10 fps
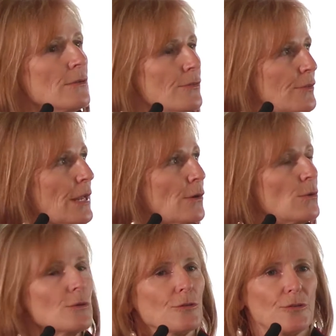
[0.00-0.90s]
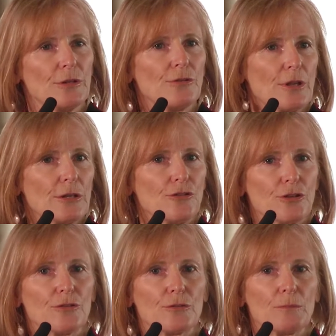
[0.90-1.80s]
stakeholders than
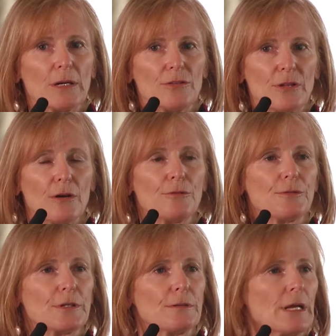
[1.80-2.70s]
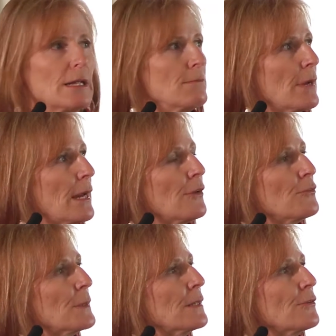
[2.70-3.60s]
just myself and my
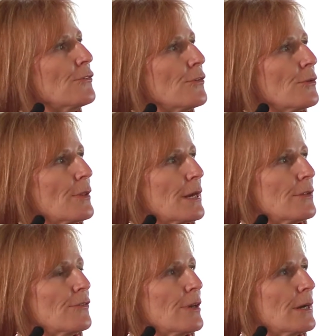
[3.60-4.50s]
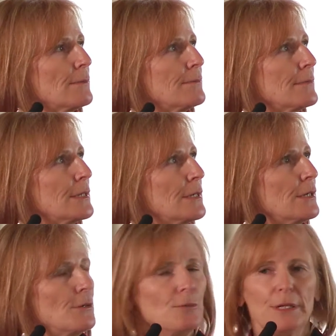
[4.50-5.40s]
husband, so that
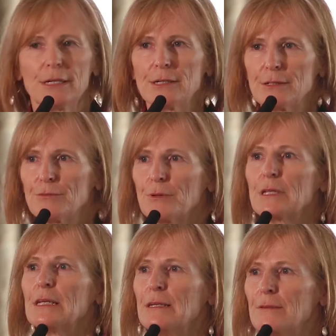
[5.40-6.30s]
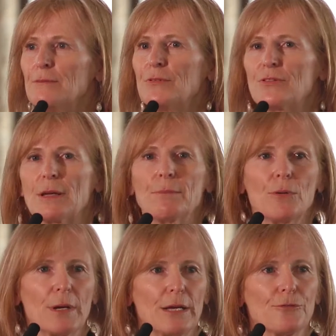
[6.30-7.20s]
we could really step
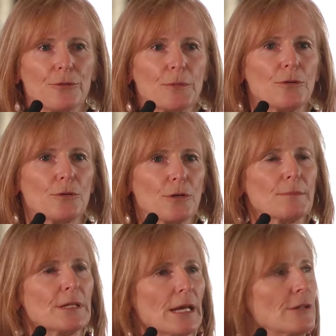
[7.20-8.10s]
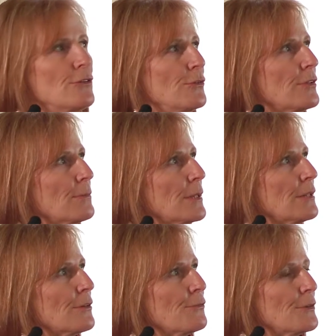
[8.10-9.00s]
away from the norm and do
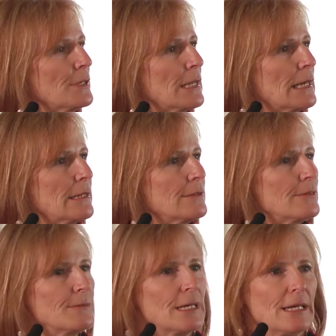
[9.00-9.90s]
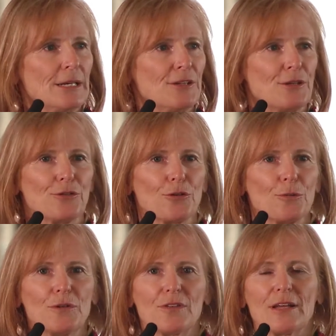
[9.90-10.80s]
something different. And there's
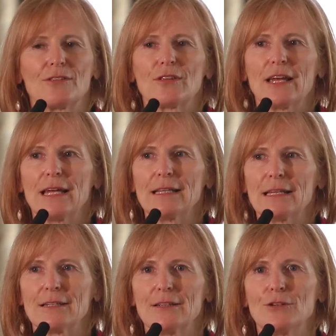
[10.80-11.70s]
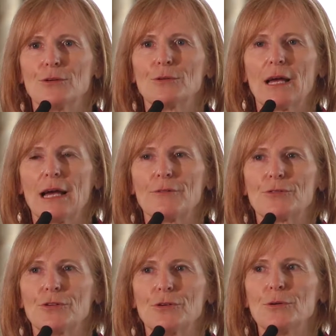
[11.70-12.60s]
always that saying that you don't
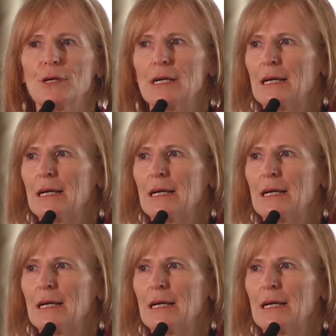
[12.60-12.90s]
have to